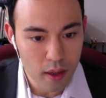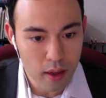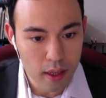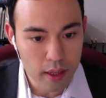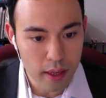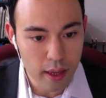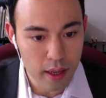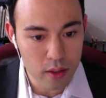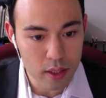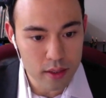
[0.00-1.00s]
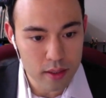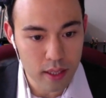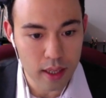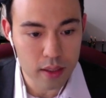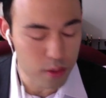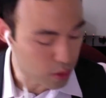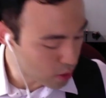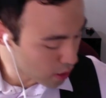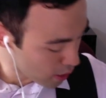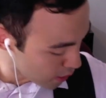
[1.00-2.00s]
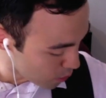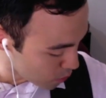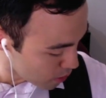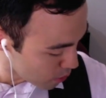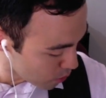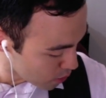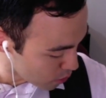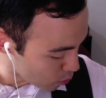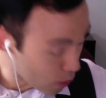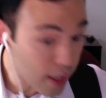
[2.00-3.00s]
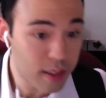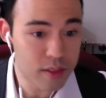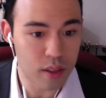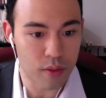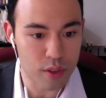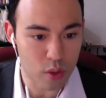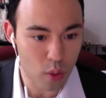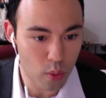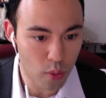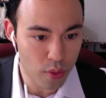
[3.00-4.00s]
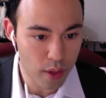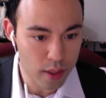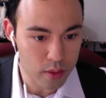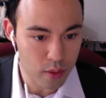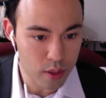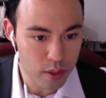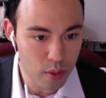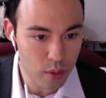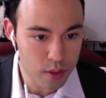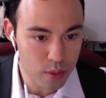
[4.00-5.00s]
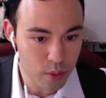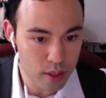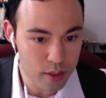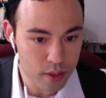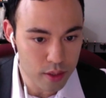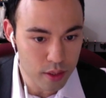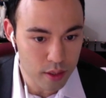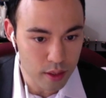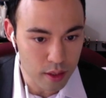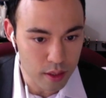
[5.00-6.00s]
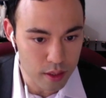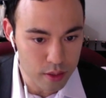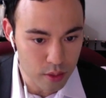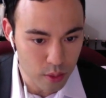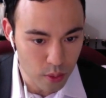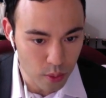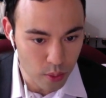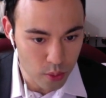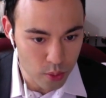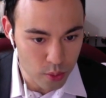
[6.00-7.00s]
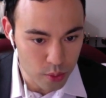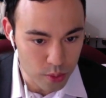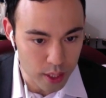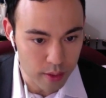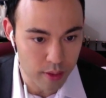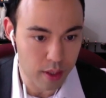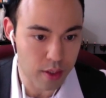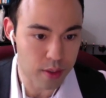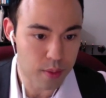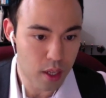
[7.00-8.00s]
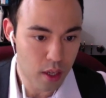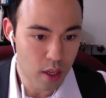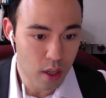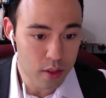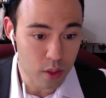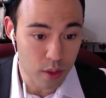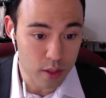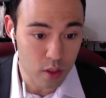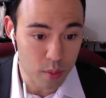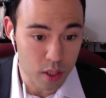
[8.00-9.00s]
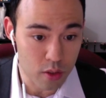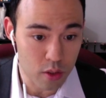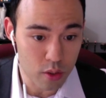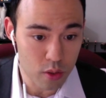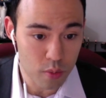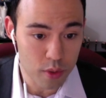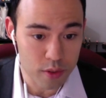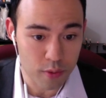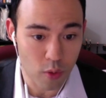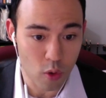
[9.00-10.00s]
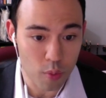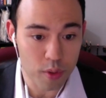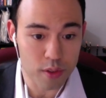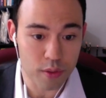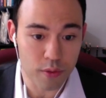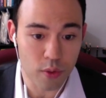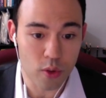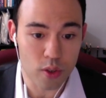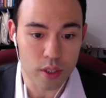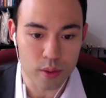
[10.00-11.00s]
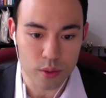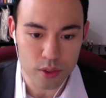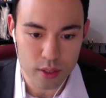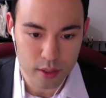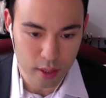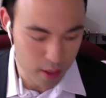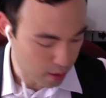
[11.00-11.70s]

And now let's take a look at, what do they want? The radius of this whole thing. So they're going to want this whole length here. So that's going to be a 2 plus a 4 plus a 4 equals 10.